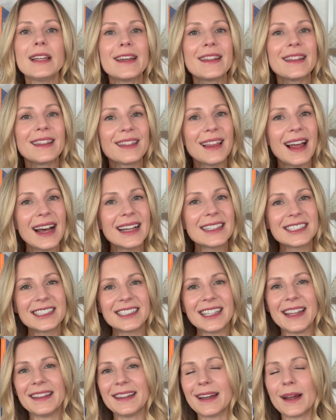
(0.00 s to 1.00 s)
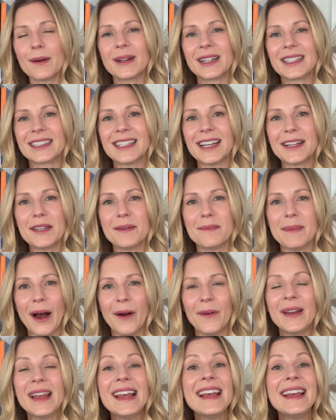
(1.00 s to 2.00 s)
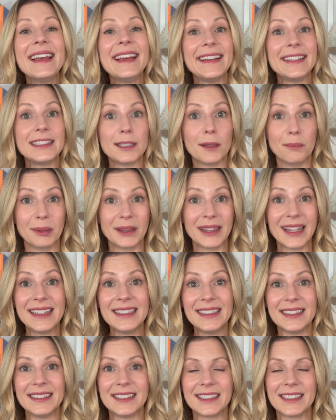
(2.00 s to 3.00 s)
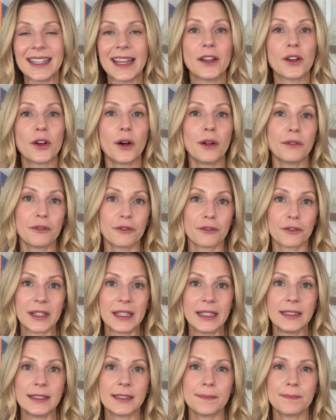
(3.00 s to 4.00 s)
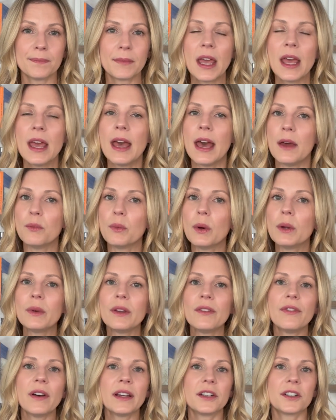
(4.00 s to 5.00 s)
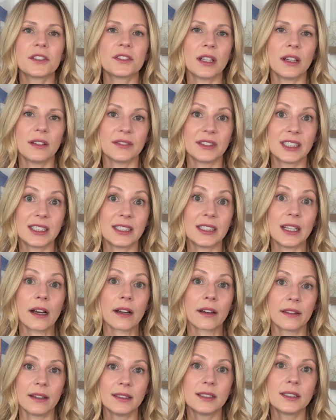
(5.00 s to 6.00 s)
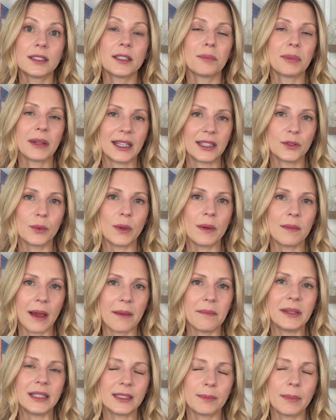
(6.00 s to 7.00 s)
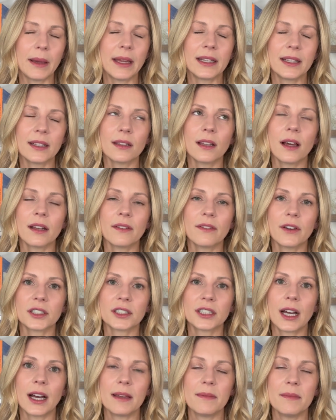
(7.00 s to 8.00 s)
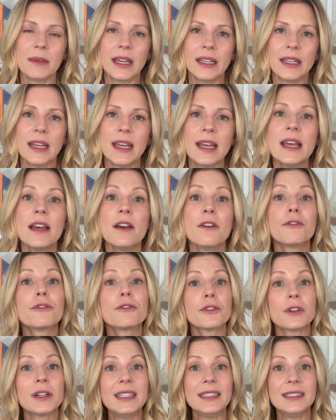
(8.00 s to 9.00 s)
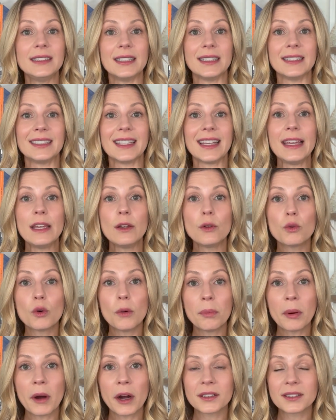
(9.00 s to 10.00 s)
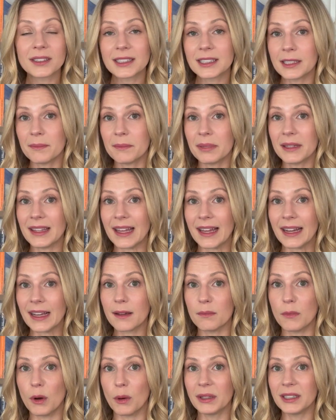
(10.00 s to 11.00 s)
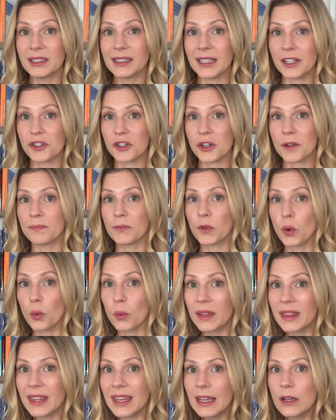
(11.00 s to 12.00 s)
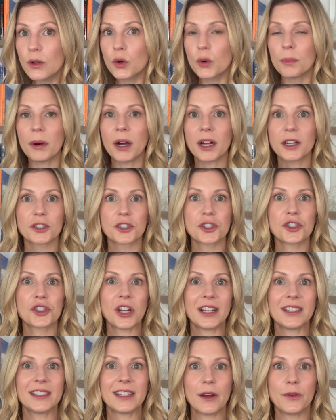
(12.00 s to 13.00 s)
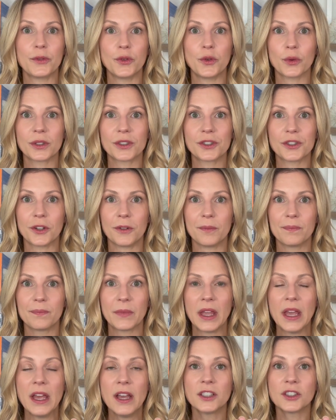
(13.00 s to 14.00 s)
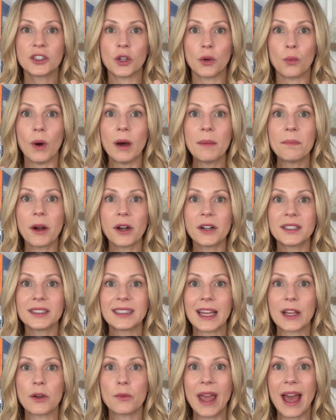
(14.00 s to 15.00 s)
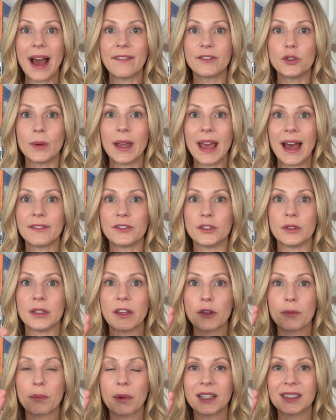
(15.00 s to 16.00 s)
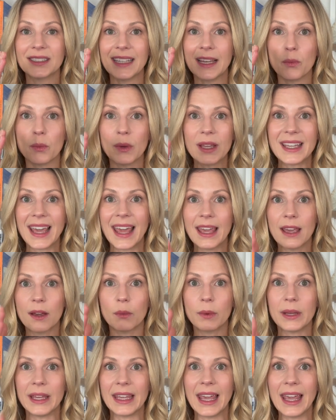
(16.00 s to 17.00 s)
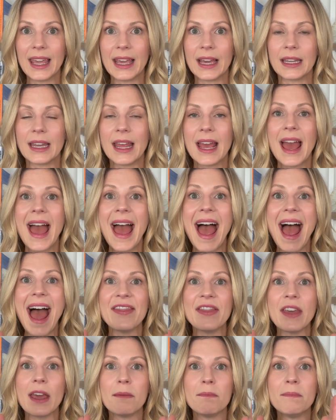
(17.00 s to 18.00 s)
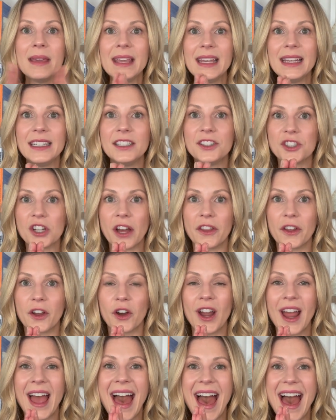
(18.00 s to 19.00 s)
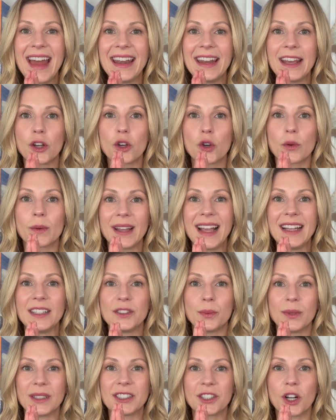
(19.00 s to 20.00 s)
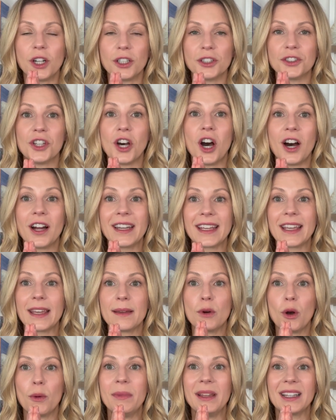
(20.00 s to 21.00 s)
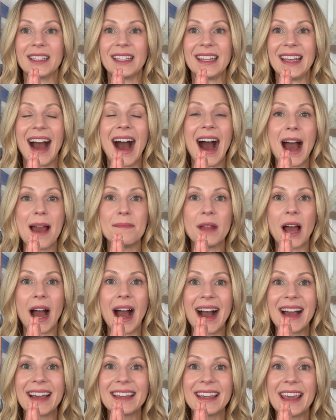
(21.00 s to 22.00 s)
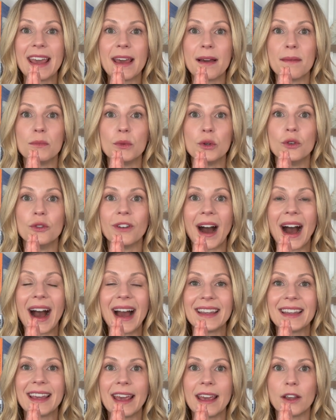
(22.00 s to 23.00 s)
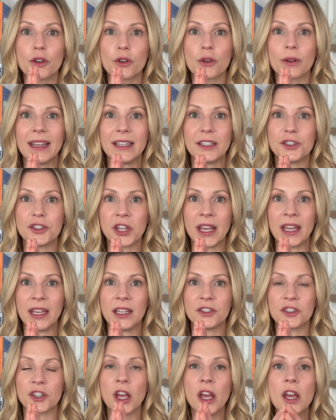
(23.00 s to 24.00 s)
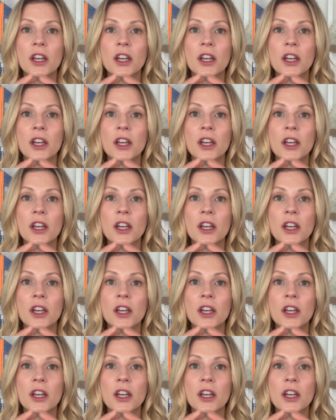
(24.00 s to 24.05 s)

Last state that I want to tell you about is a blended state called freeze. And when we find ourselves stuck, this is a place we might be spending a lot of our time in. Freeze is equal parts sympathetic mobilization with equal parts shut down dorsal. So one part is saying we have to. The other part is saying we can't. And they meet each other and it creates what's called tonic immobility. I can't move. I can't create change.